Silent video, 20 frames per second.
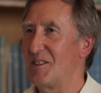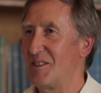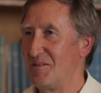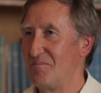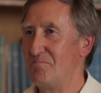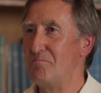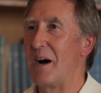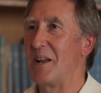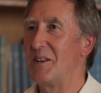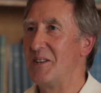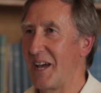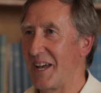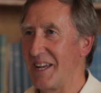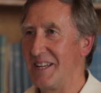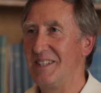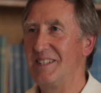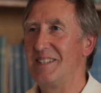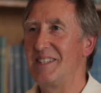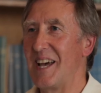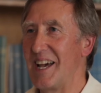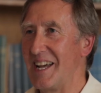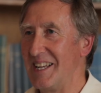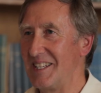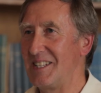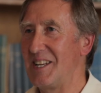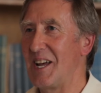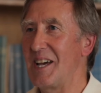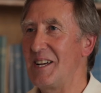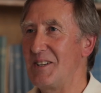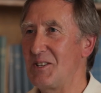mundane
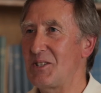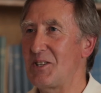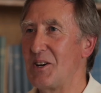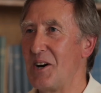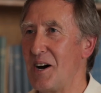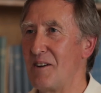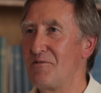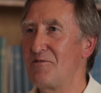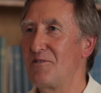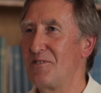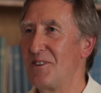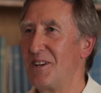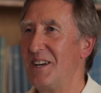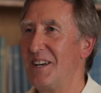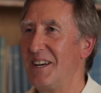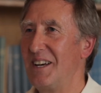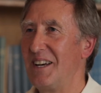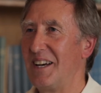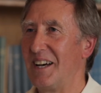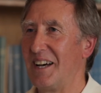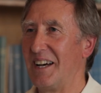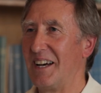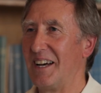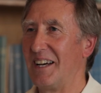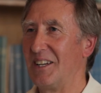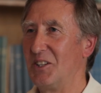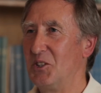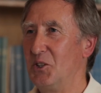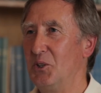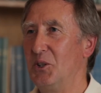day-to-day stuff.
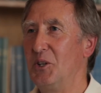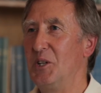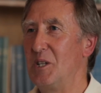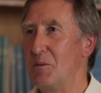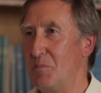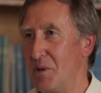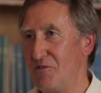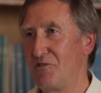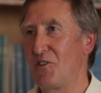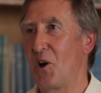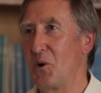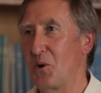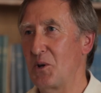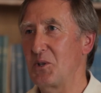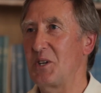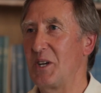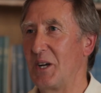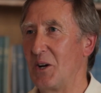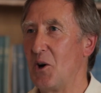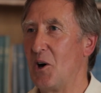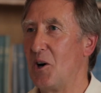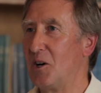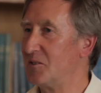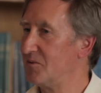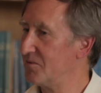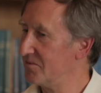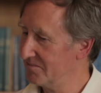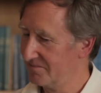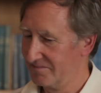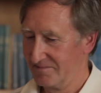You need to be focusing
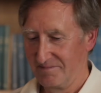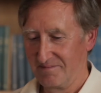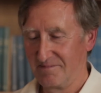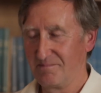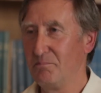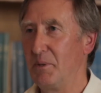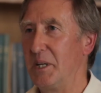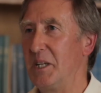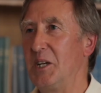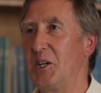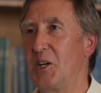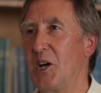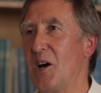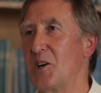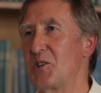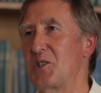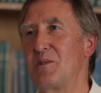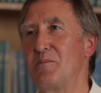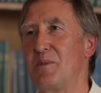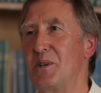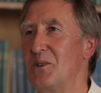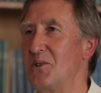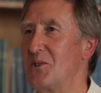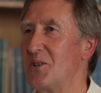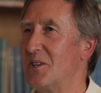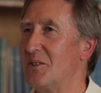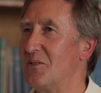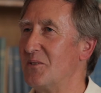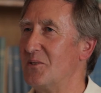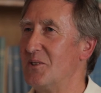on meeting customers
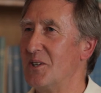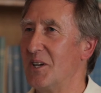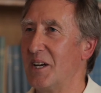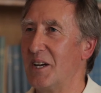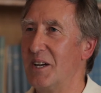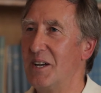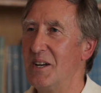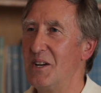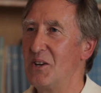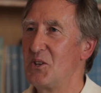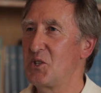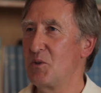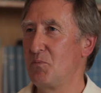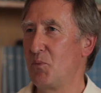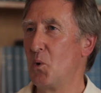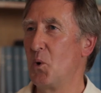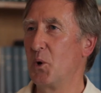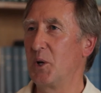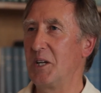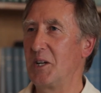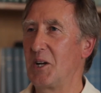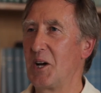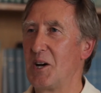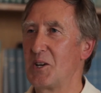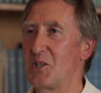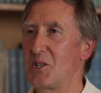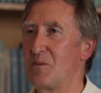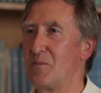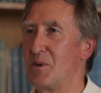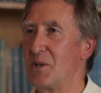and supporting
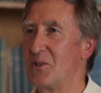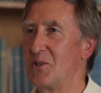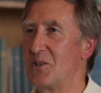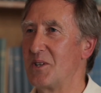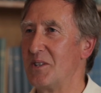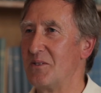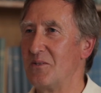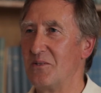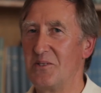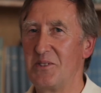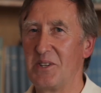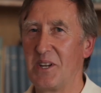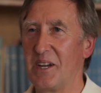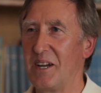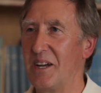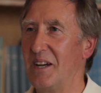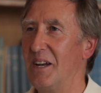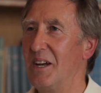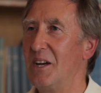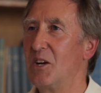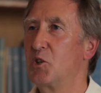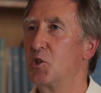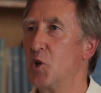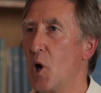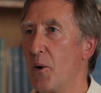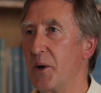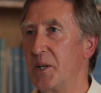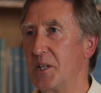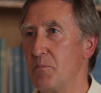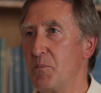customers and
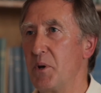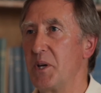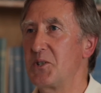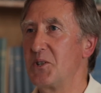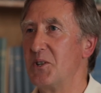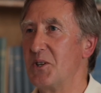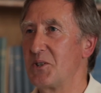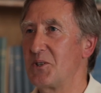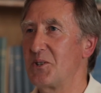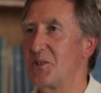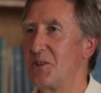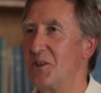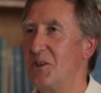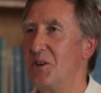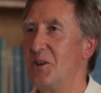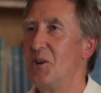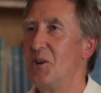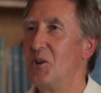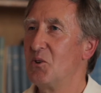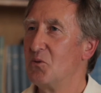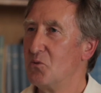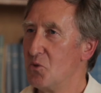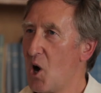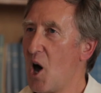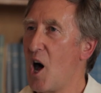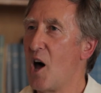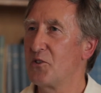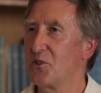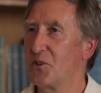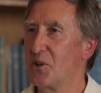growing the business,
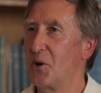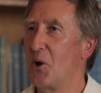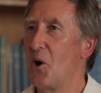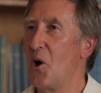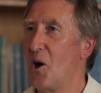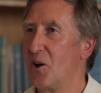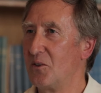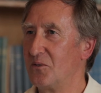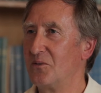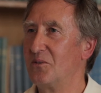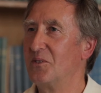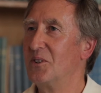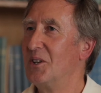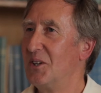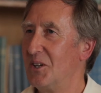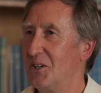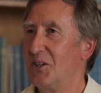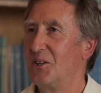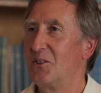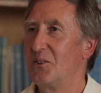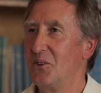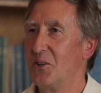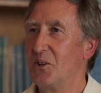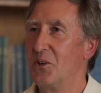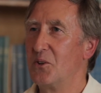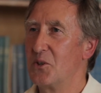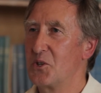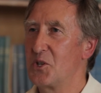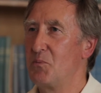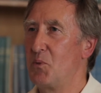rather than on
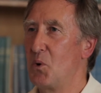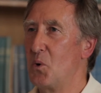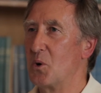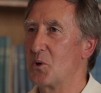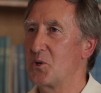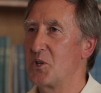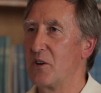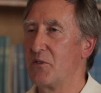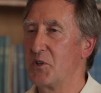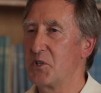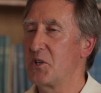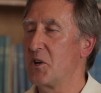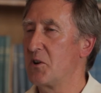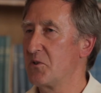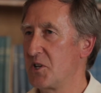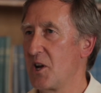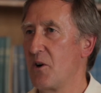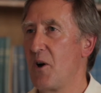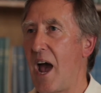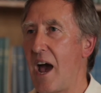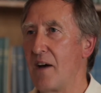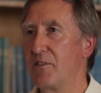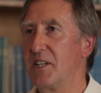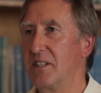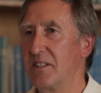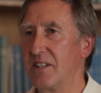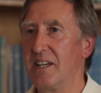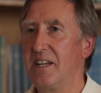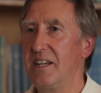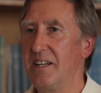the support service. So
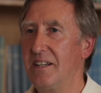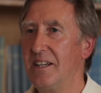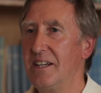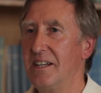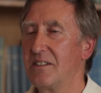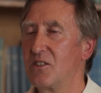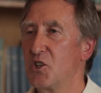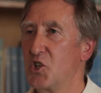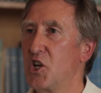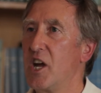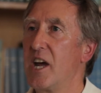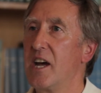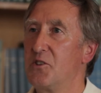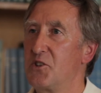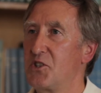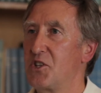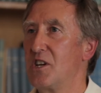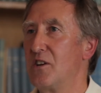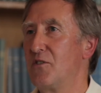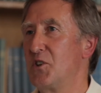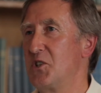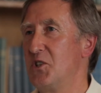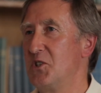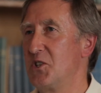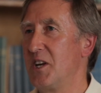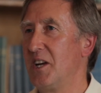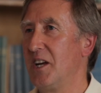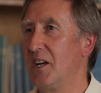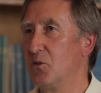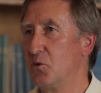having the shared services
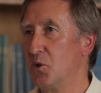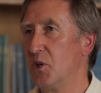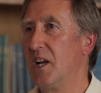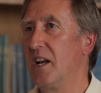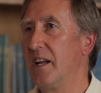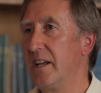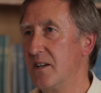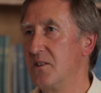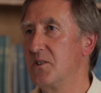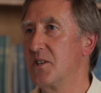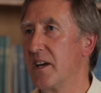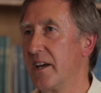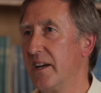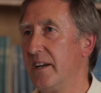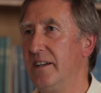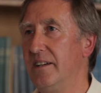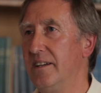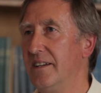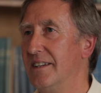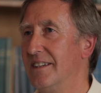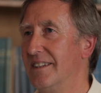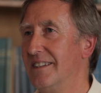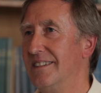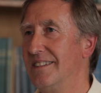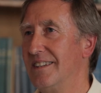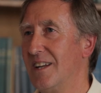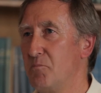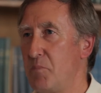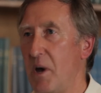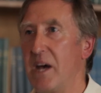here really is a
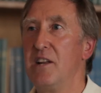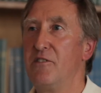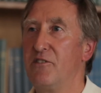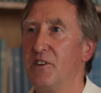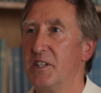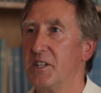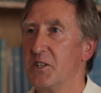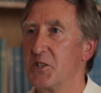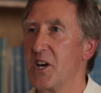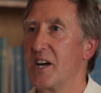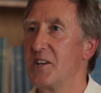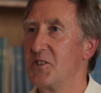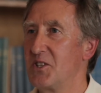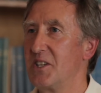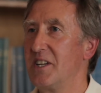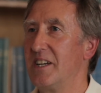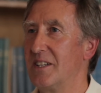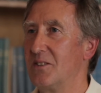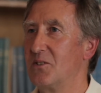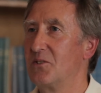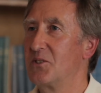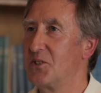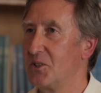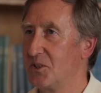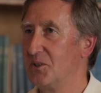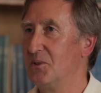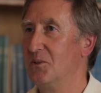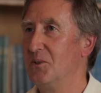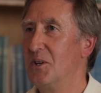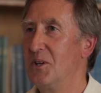benefit, as I see it,
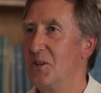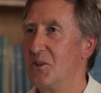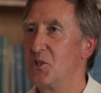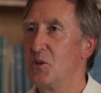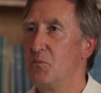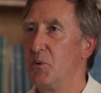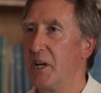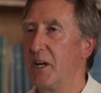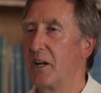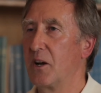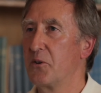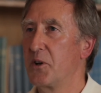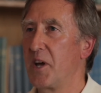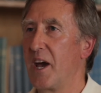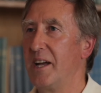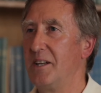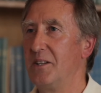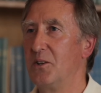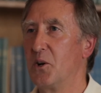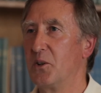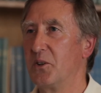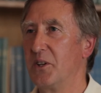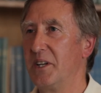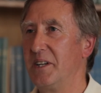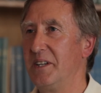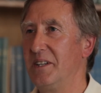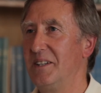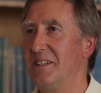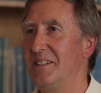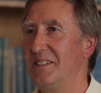to being located on
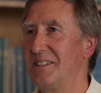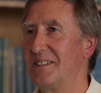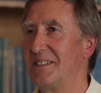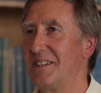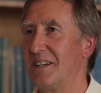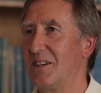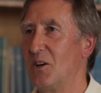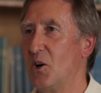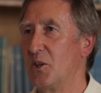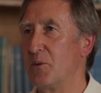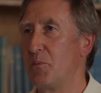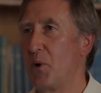the